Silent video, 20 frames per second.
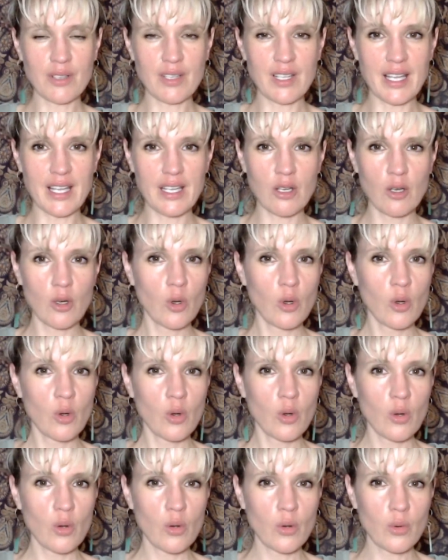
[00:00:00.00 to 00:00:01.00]
like
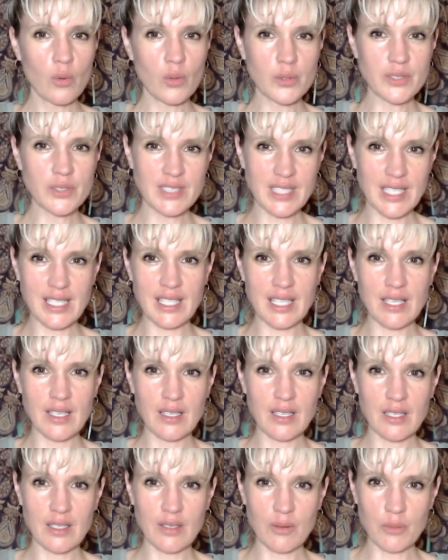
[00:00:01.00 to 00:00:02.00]
all
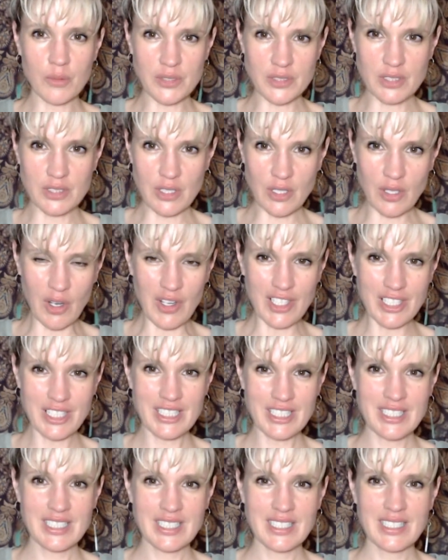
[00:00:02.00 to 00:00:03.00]
seeking was gone,
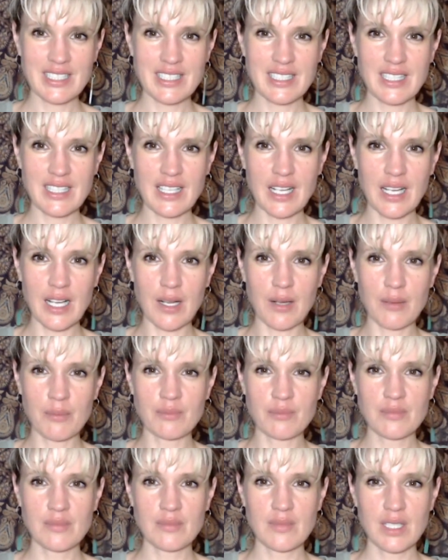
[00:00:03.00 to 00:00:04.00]

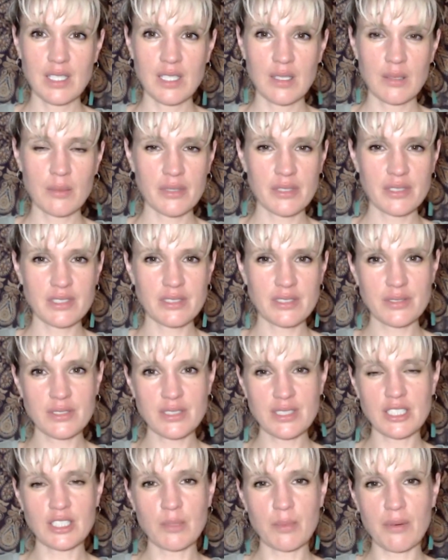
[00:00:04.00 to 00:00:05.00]
because there was
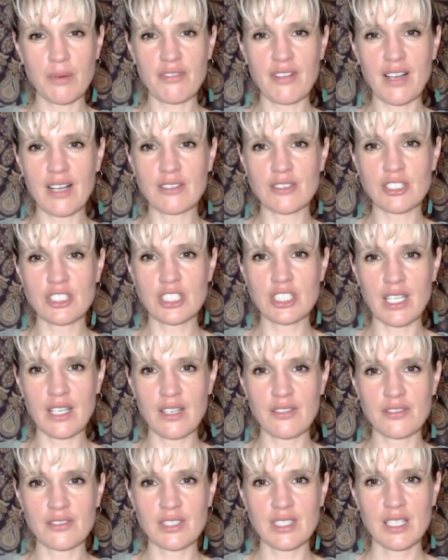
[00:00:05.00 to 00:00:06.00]
such a profound shift.
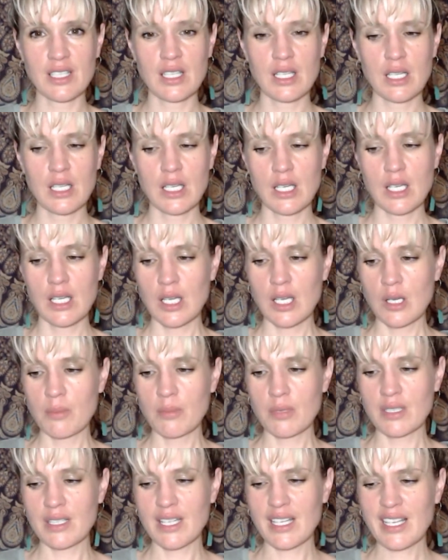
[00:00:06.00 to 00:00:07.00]

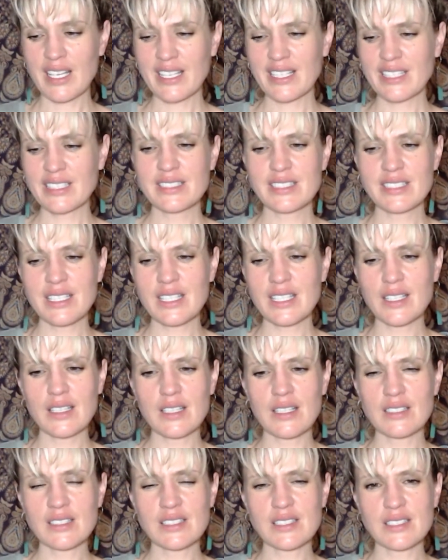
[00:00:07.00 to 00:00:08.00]
But then I can see that
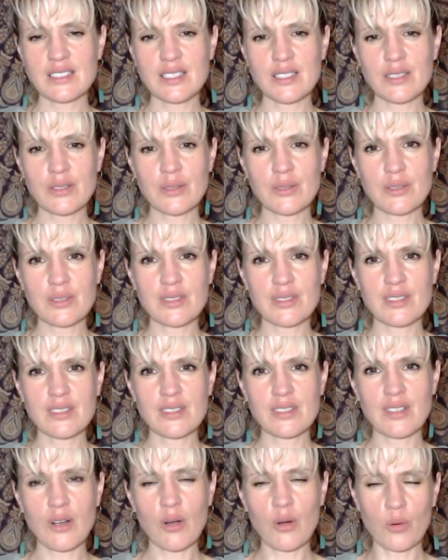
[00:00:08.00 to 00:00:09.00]
there's still
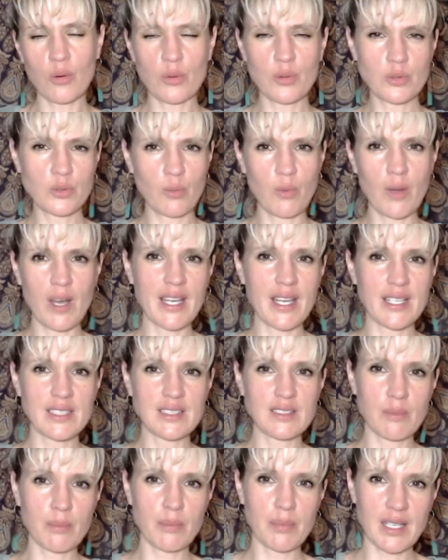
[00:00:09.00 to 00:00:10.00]
old ways
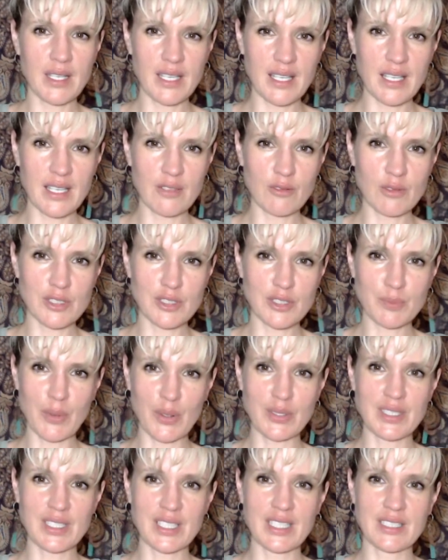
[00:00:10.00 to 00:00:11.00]
of being and
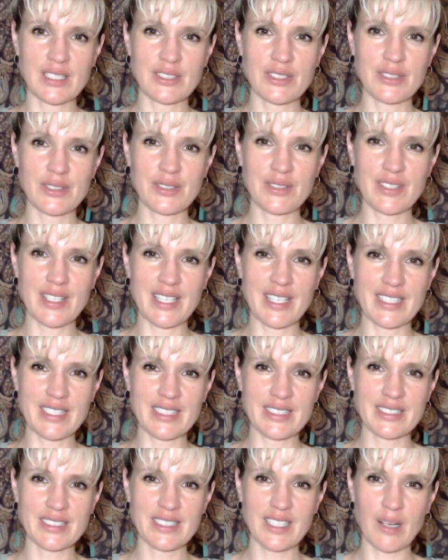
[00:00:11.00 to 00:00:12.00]
responding to
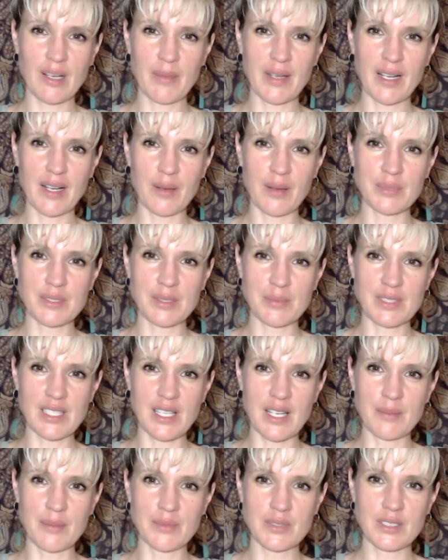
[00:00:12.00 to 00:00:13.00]
things coming up
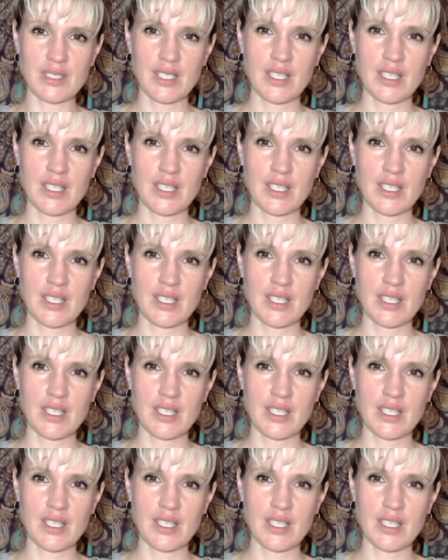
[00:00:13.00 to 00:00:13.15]
sometimes.